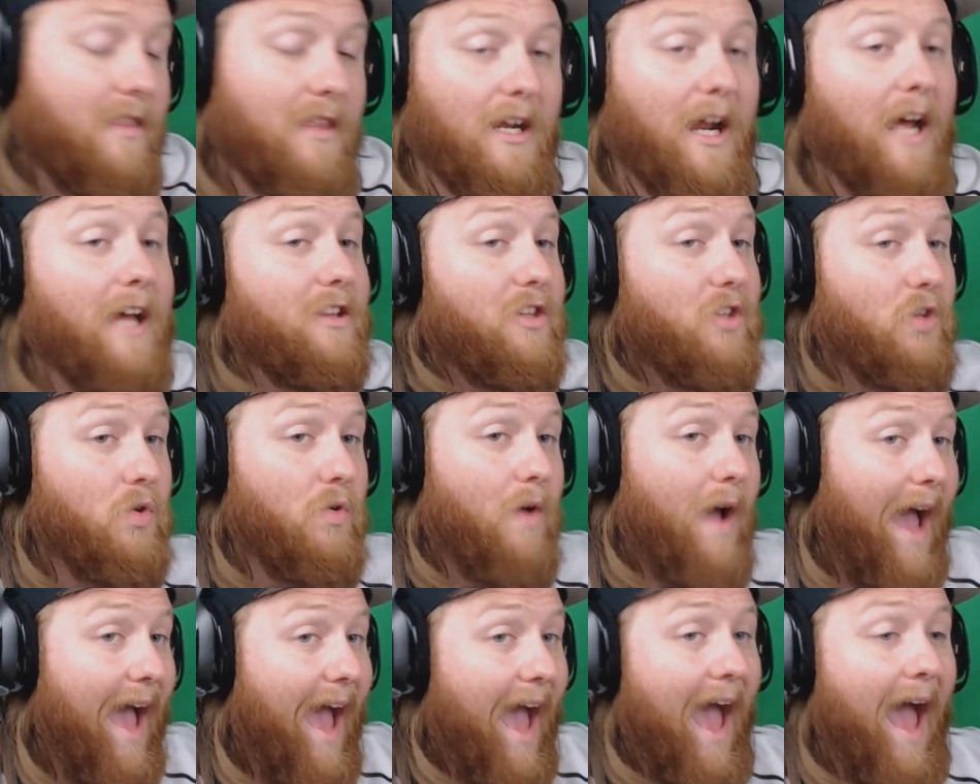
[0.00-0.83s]
that I do
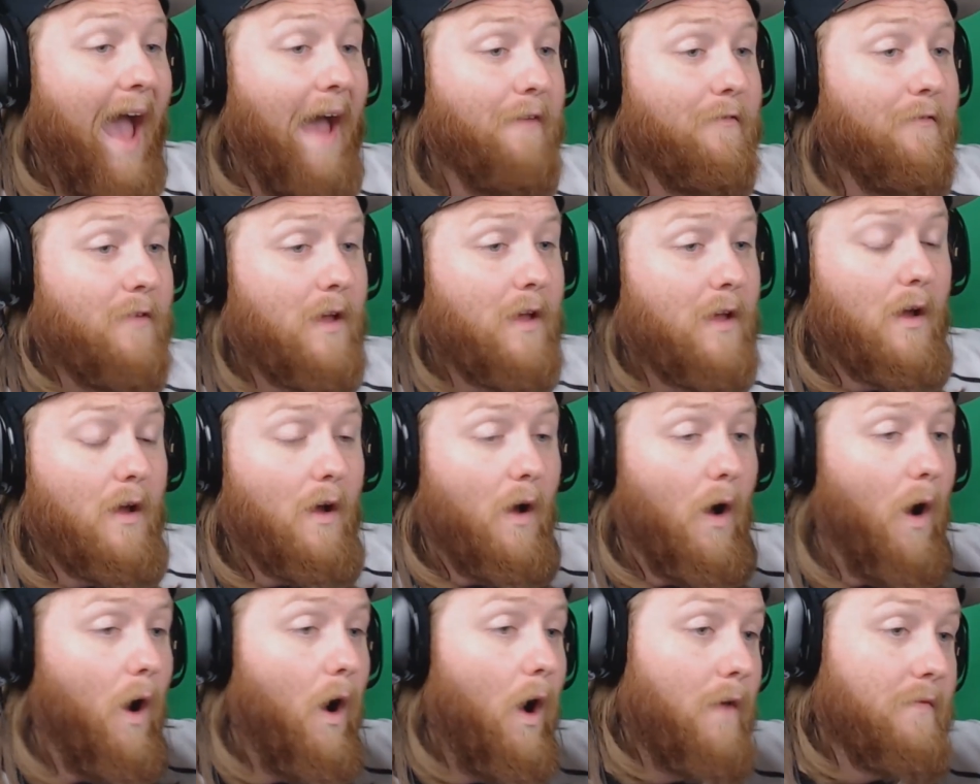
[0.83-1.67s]
have
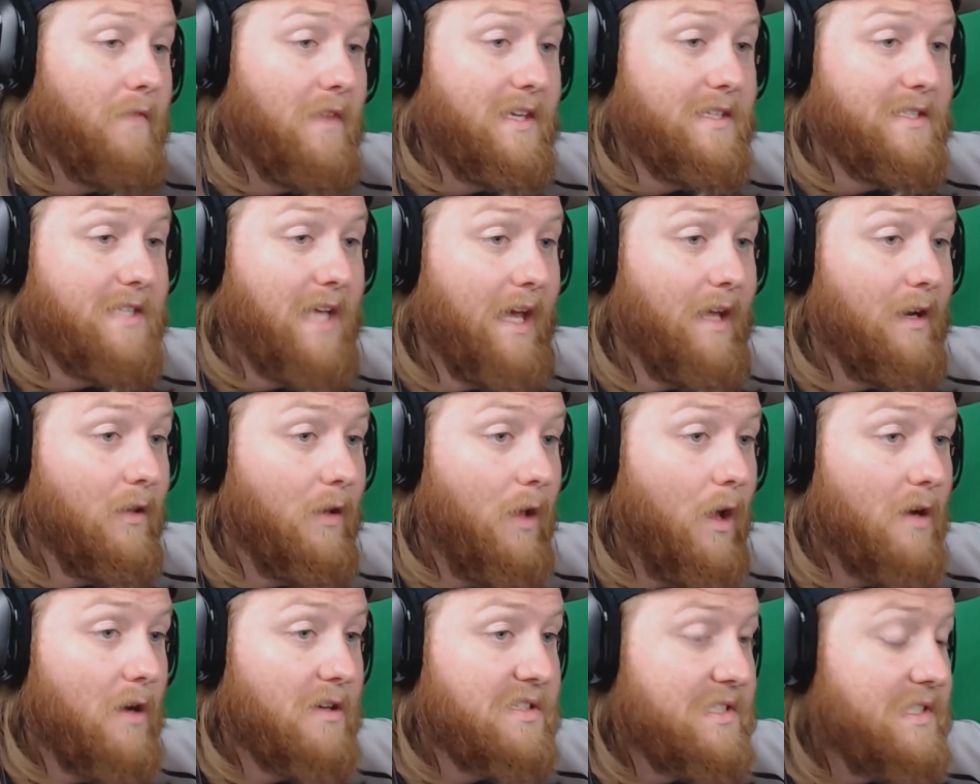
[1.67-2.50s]
on these
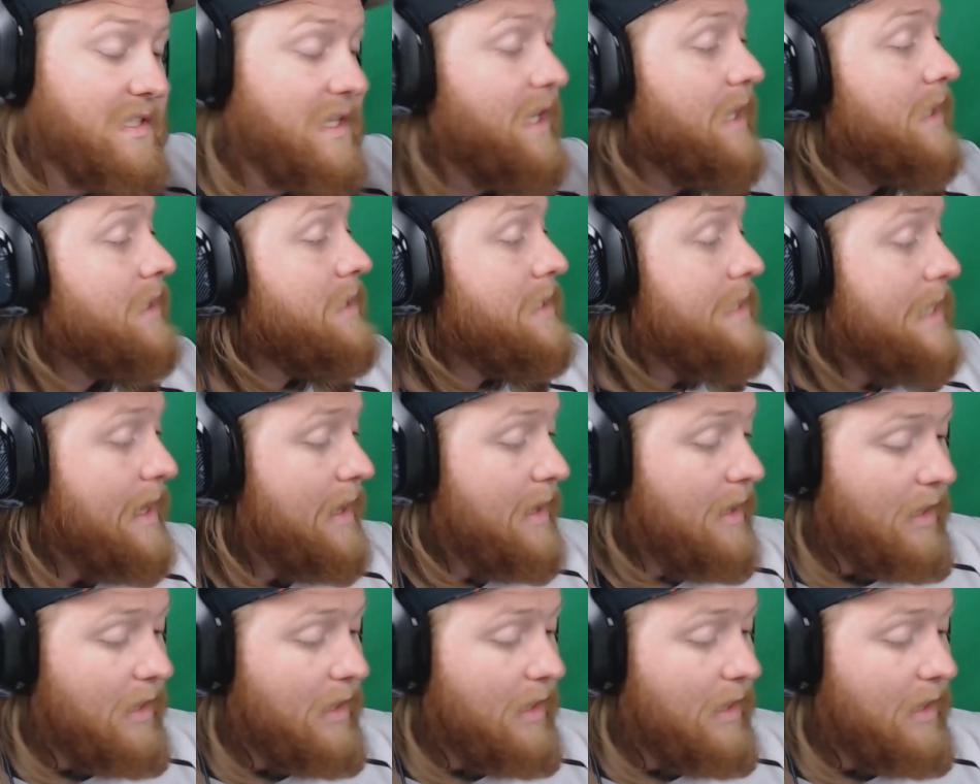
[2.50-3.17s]
analog sticks,